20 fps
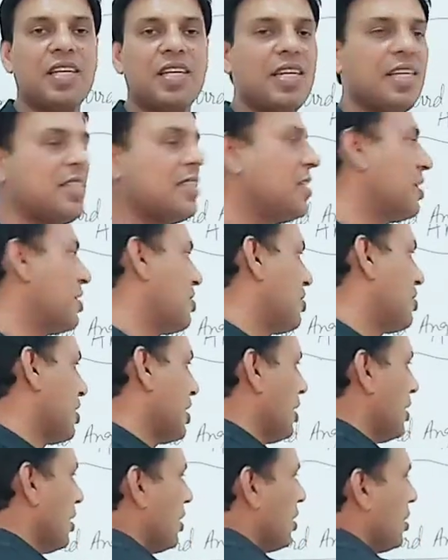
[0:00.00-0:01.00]
360.
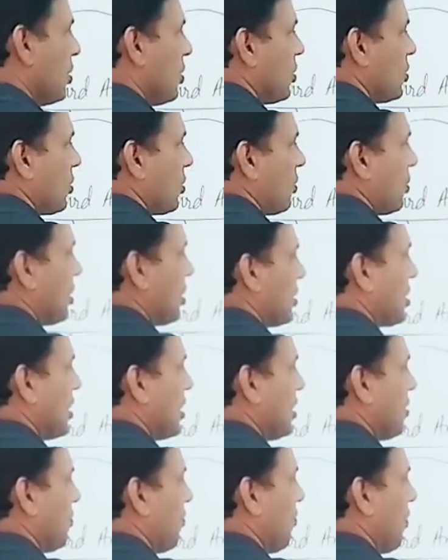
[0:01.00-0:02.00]
So this
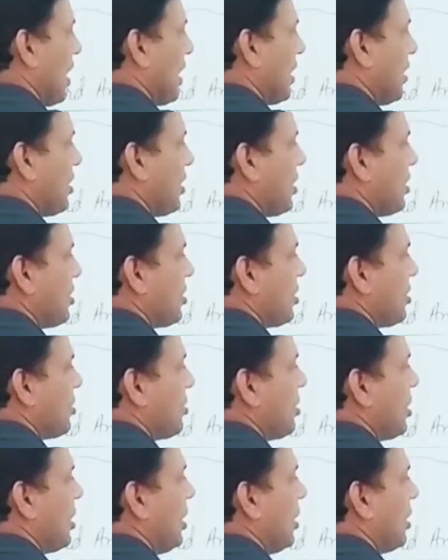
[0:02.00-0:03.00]
is 1
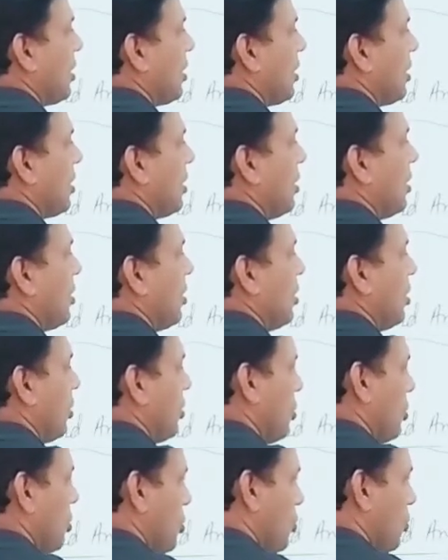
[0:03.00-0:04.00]
360,
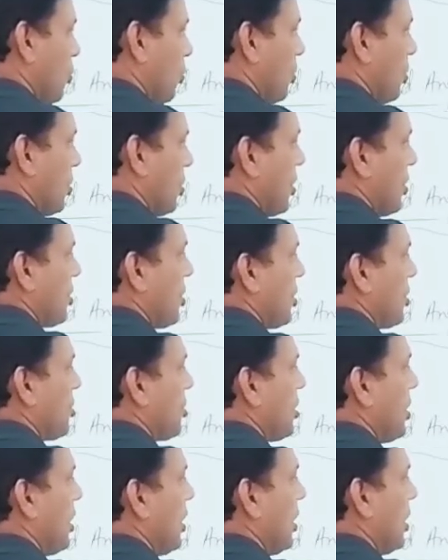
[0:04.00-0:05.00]
2
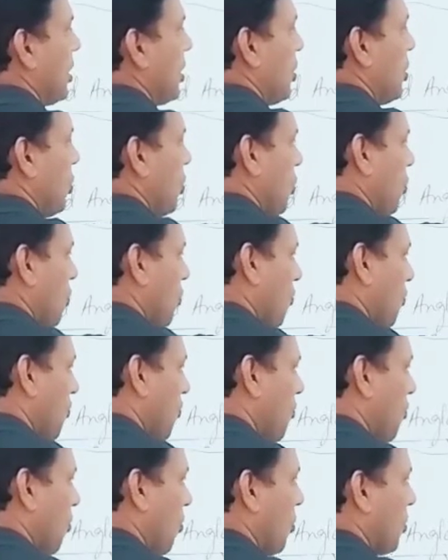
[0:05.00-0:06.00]
360,
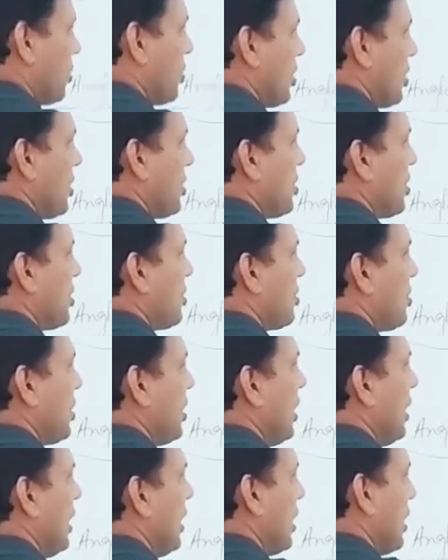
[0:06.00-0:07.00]
4
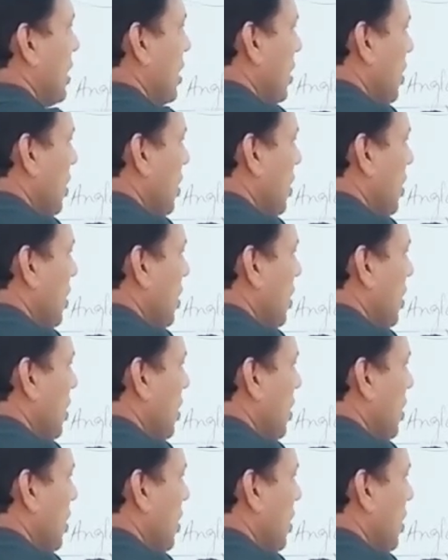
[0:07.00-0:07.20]
360,